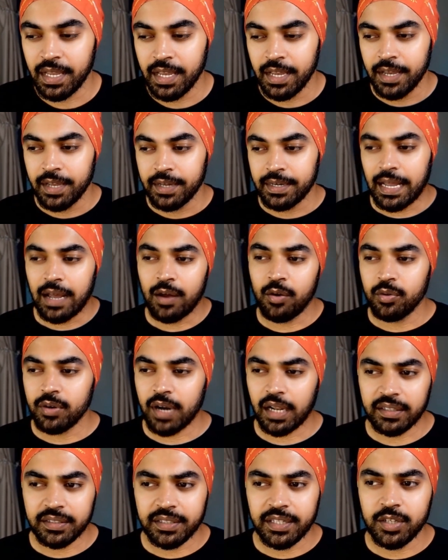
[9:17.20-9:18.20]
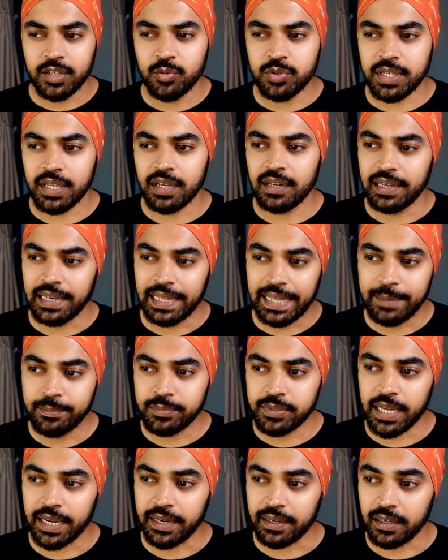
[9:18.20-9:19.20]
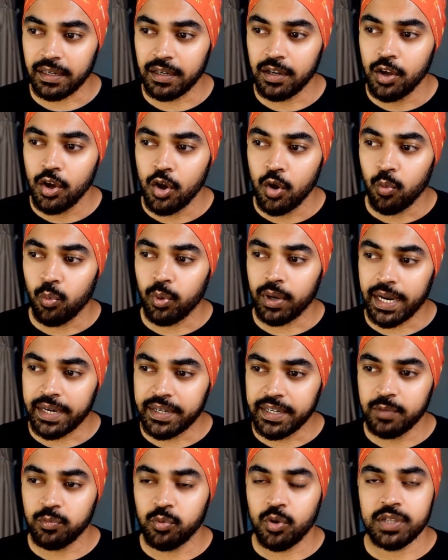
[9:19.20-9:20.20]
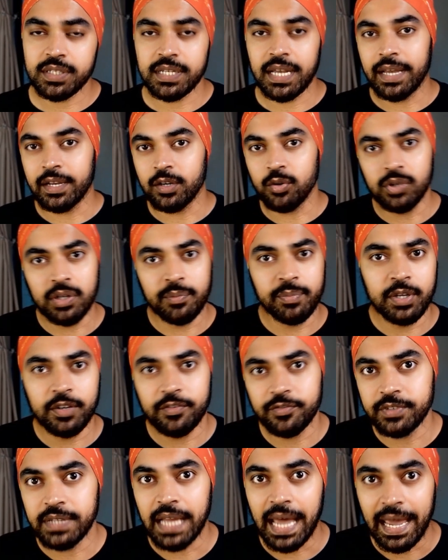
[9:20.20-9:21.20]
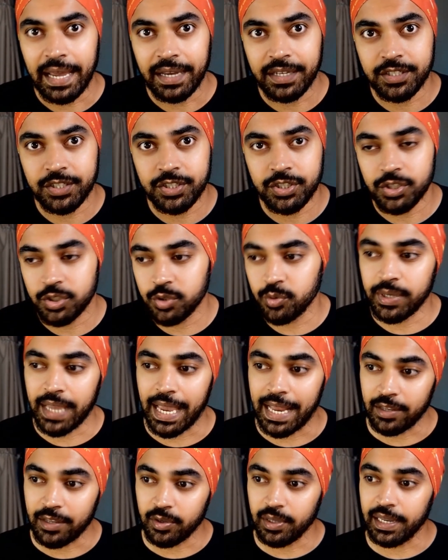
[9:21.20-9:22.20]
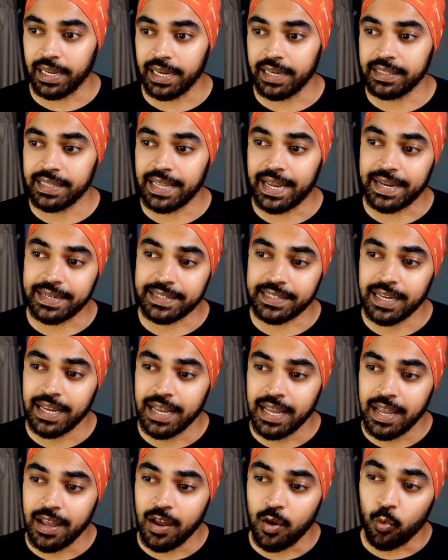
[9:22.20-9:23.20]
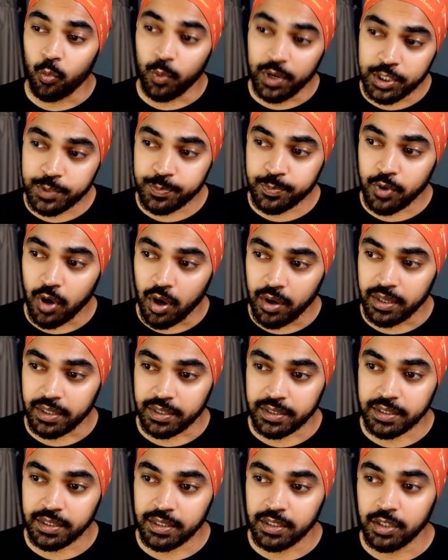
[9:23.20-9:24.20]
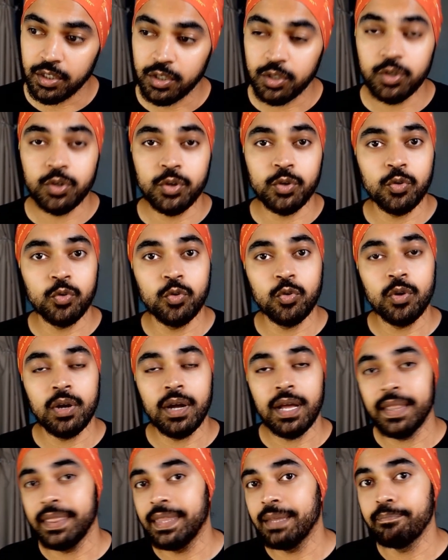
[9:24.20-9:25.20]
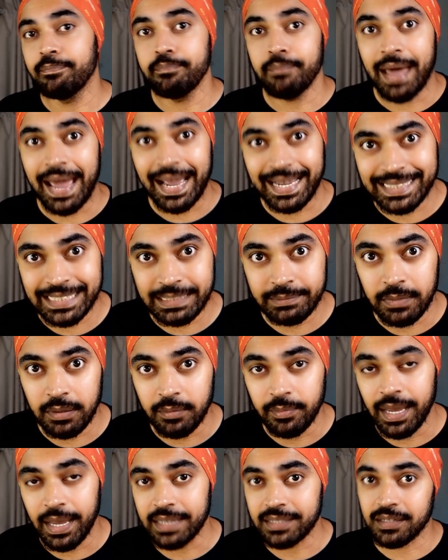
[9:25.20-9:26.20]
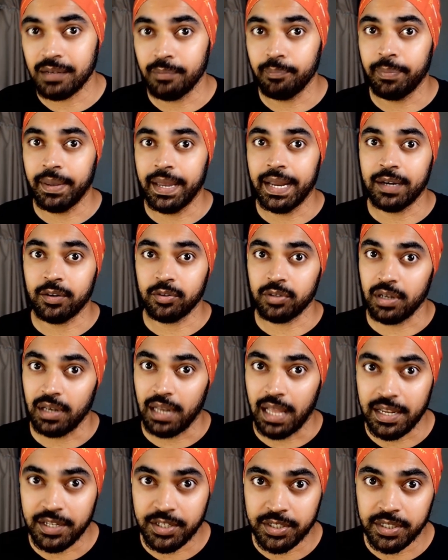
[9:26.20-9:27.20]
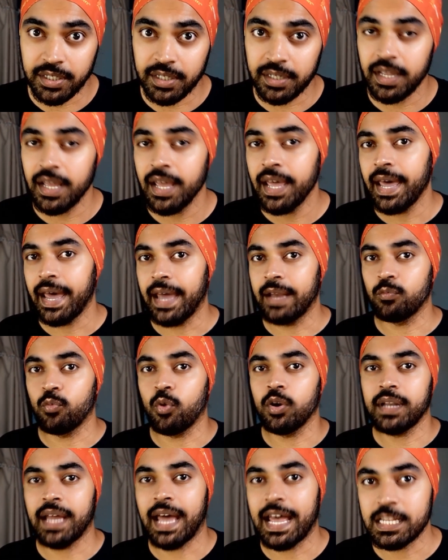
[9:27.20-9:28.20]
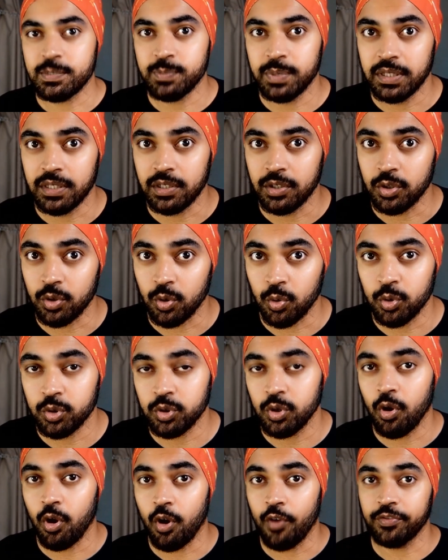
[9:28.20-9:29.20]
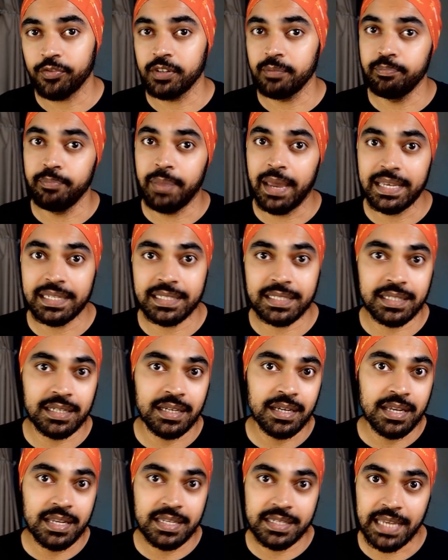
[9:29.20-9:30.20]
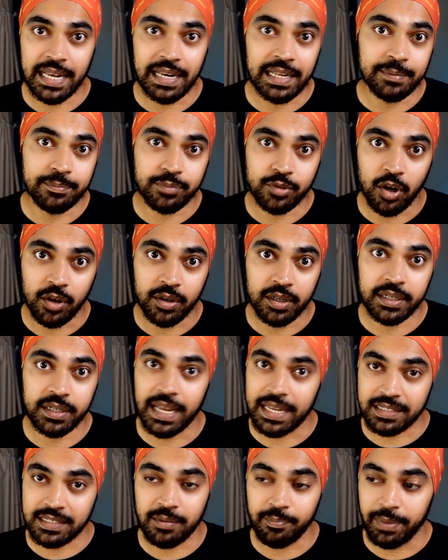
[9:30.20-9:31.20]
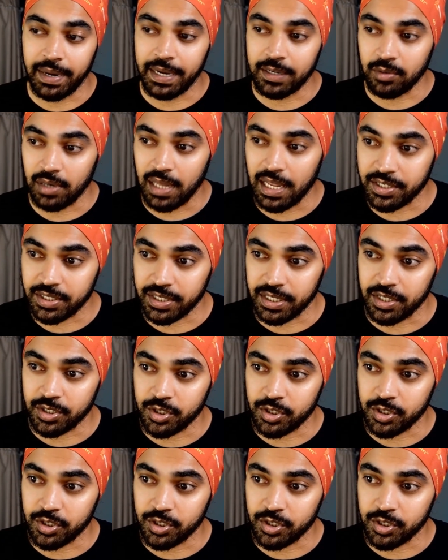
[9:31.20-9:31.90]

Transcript: Now, rather than using a lame title, what I did was I wrote a bit of DAX to calculate that which product grew the maximum as compared to the last year and what has been the growth of the best selling product as compared to last year.